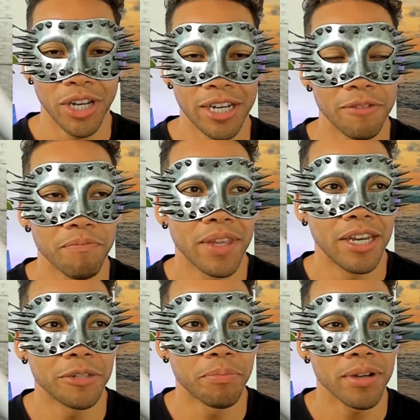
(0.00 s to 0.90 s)
and
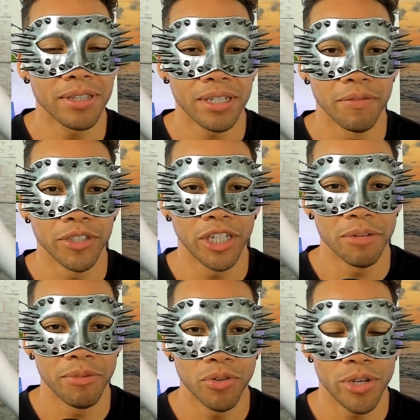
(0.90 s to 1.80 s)
it sparked this
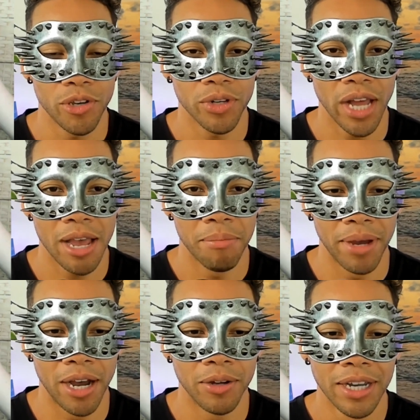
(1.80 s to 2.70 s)
conversation between you and I
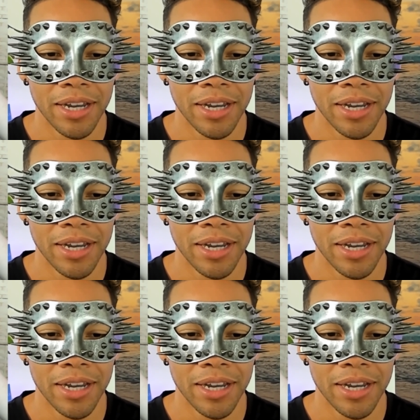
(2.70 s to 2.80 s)
about